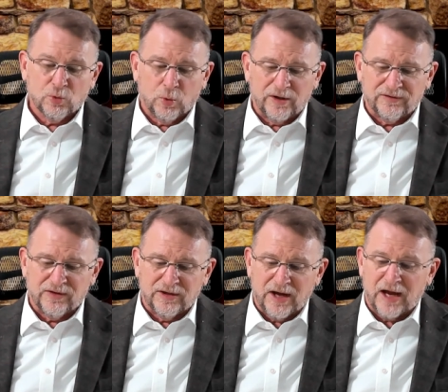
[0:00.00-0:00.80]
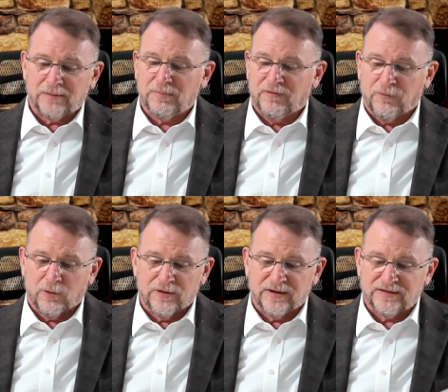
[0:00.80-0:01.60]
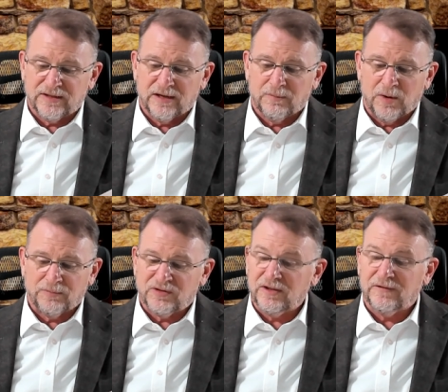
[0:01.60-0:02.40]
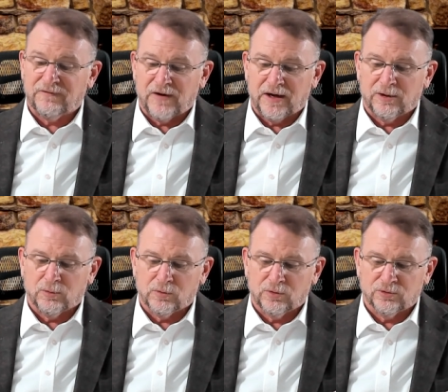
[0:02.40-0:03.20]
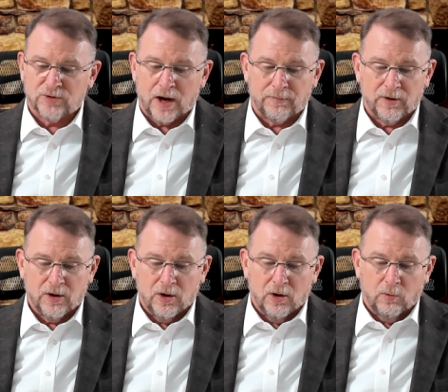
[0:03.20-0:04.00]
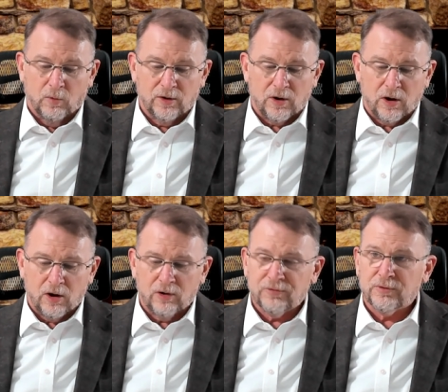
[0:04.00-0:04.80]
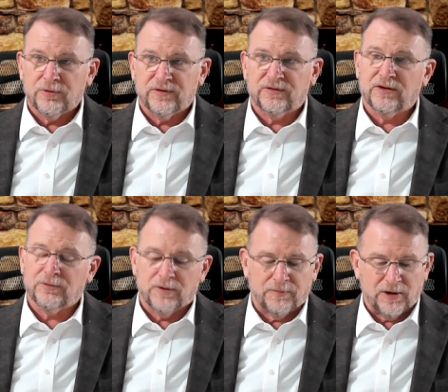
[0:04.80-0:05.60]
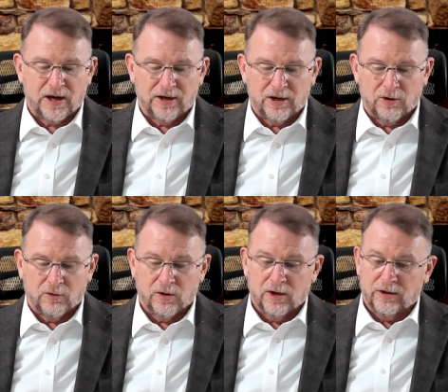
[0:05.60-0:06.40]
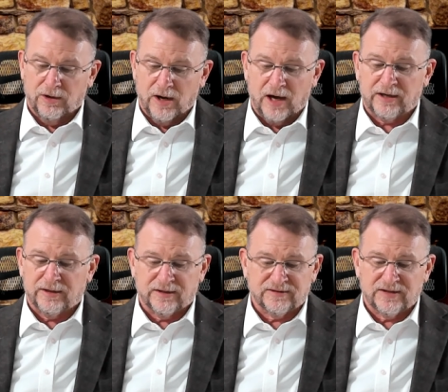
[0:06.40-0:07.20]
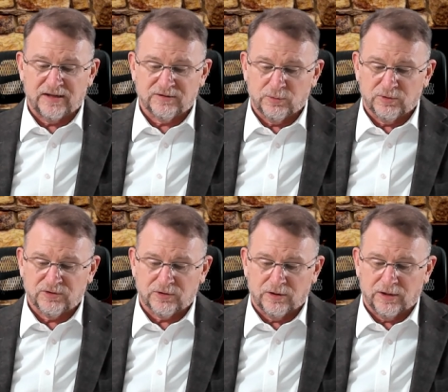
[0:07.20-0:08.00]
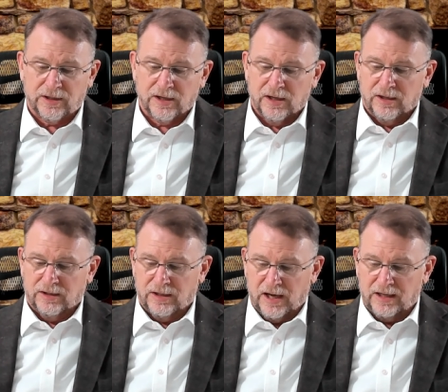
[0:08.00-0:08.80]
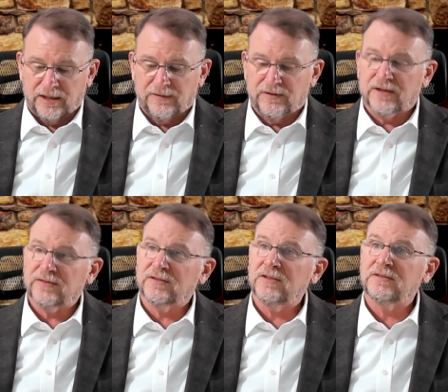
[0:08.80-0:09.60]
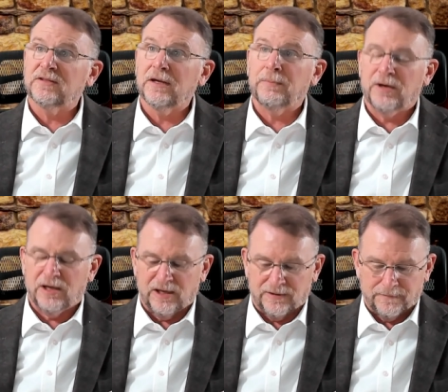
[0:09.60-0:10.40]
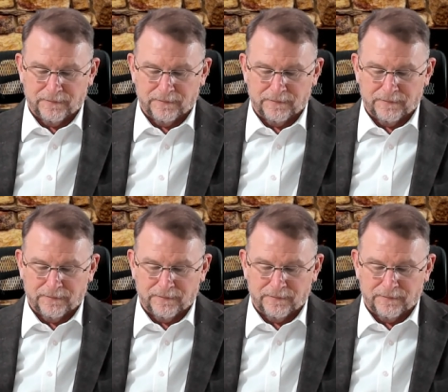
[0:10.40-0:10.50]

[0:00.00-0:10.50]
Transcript: Was the night before the CMMC final rule drop, when all through the C3PAO not an assessor was stirring, not even a CCP.